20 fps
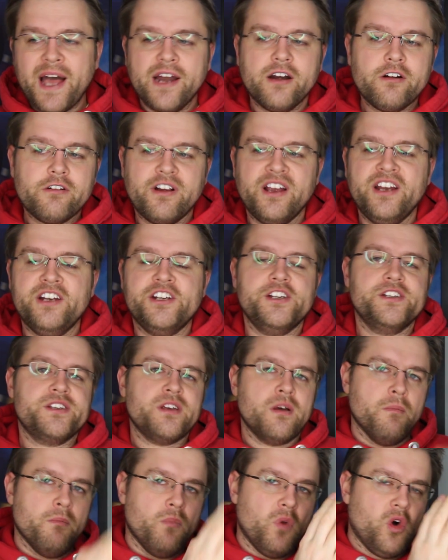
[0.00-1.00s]

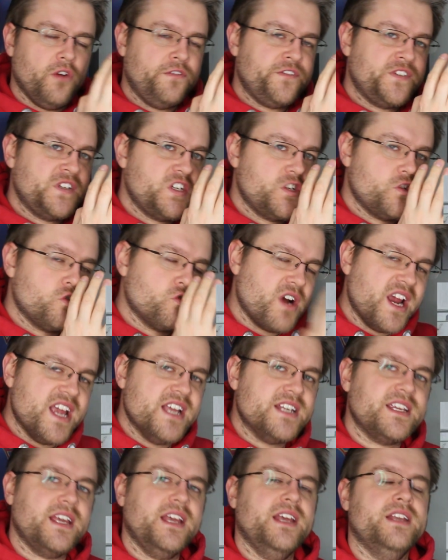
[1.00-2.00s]
Patrangers morph
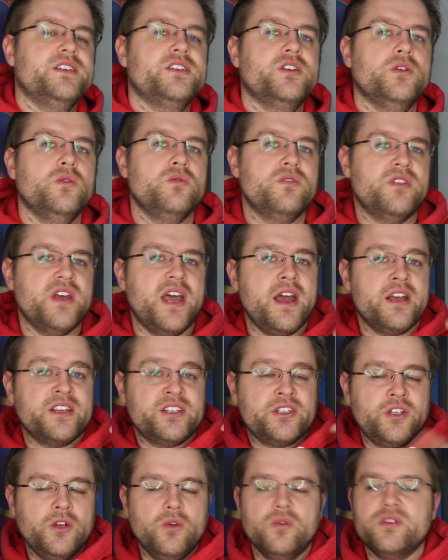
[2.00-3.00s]
straight into their
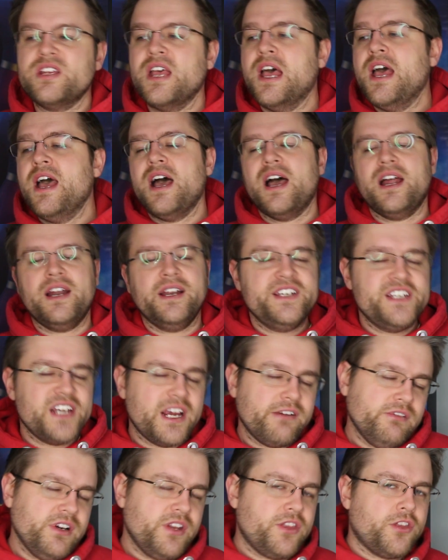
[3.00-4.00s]
suits. And I
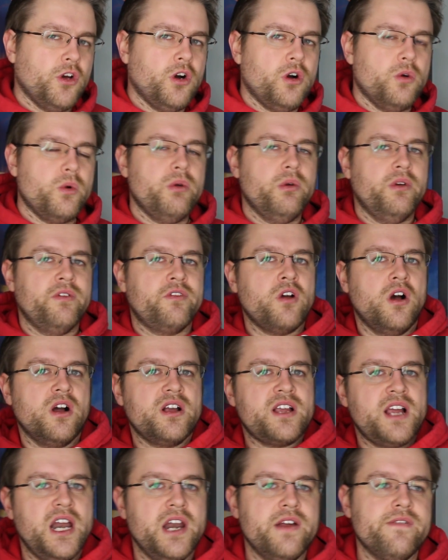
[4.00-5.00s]
generally thought we would have
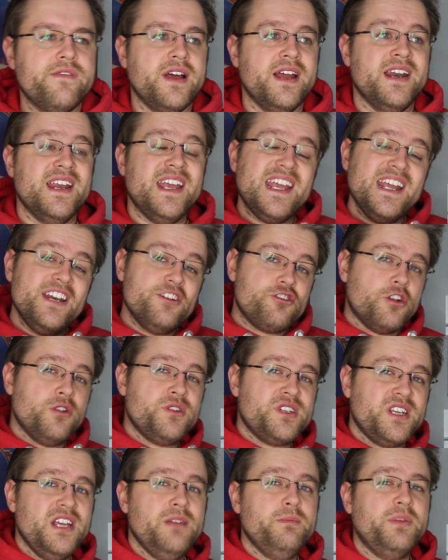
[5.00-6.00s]
got kind of an
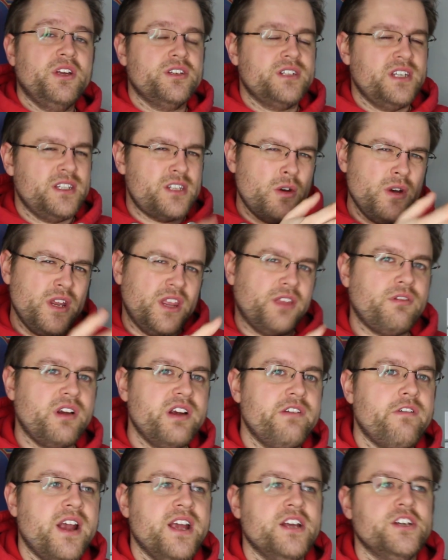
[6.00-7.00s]
intro scene because it's only
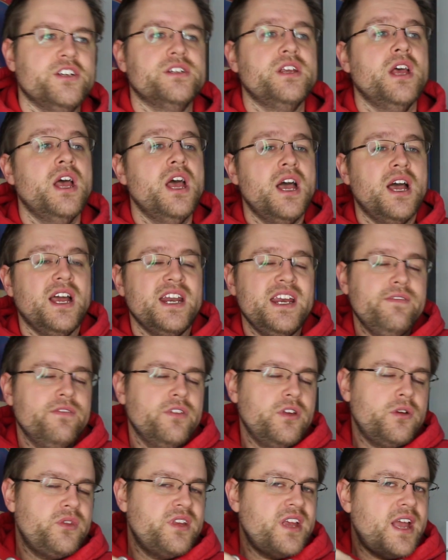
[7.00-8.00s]
three Rangers. And
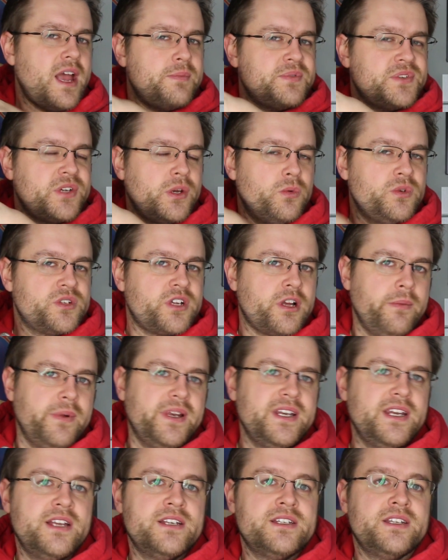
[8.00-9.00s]
even though the episode was
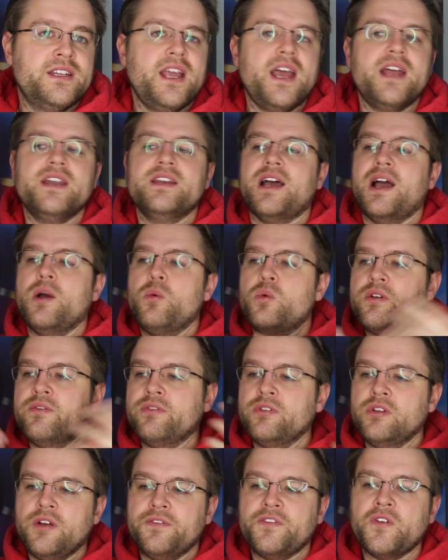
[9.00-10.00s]
coming near to the end, I would
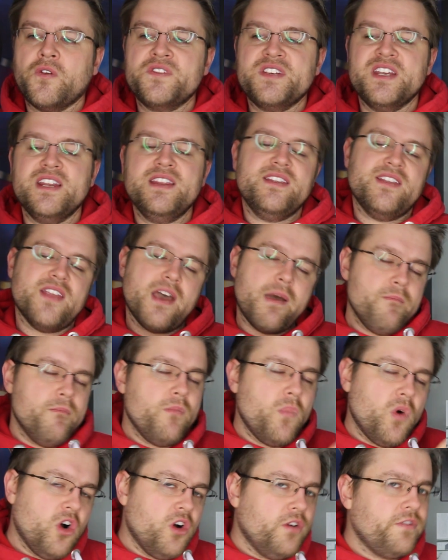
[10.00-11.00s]
have loved to have seen
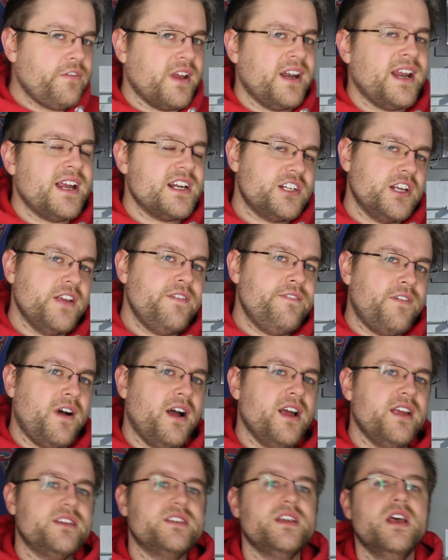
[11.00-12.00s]
them morph and actually
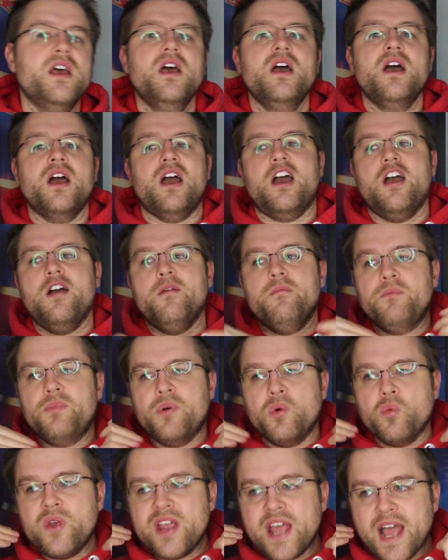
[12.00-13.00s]
fight.
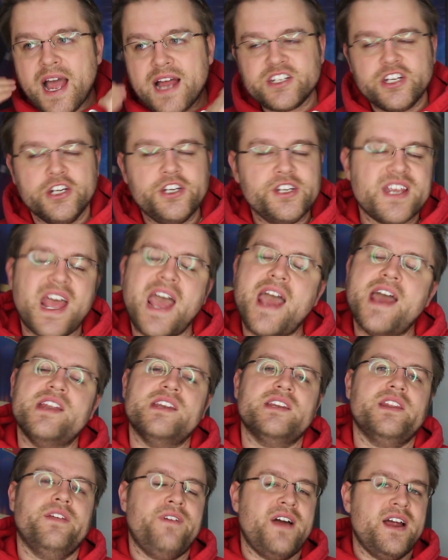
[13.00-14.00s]
But we actually just
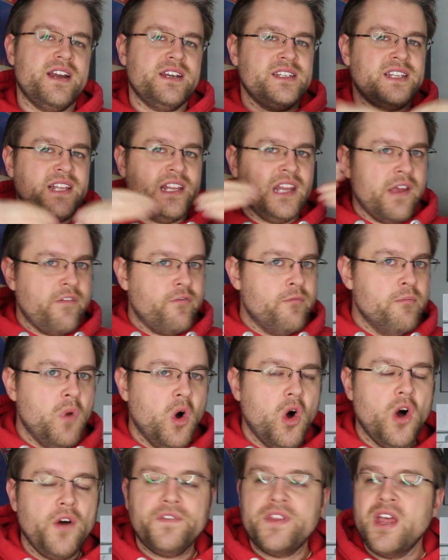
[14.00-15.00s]
end, the fact is that they've
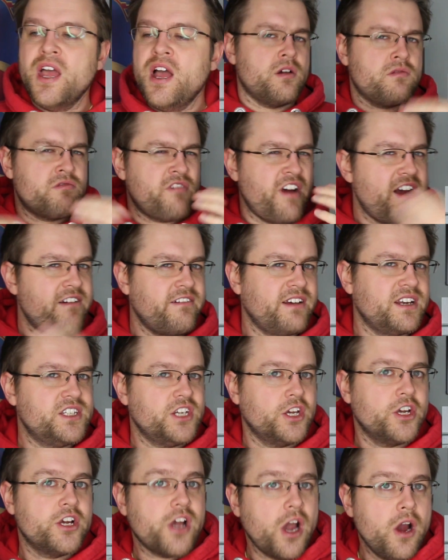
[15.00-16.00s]
morphed, they're raring
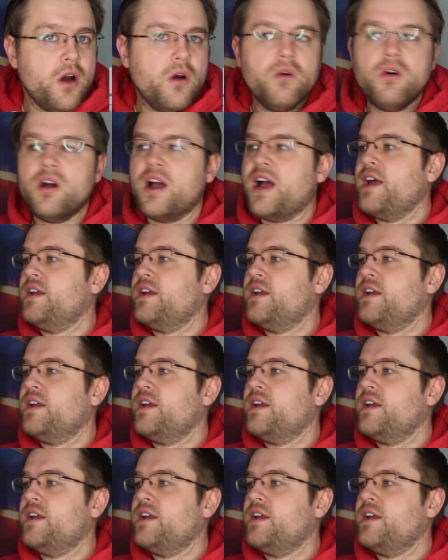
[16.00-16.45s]
to go.